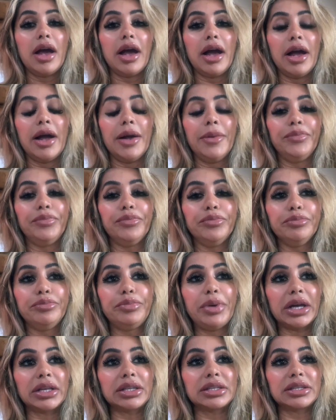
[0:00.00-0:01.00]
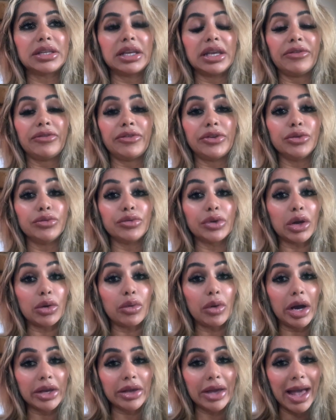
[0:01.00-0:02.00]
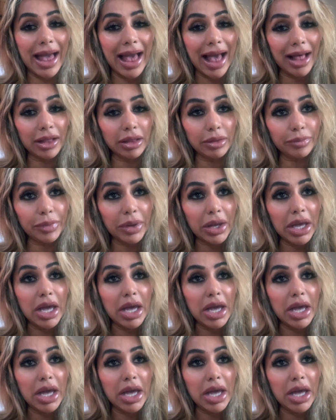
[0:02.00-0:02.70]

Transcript: But if you require help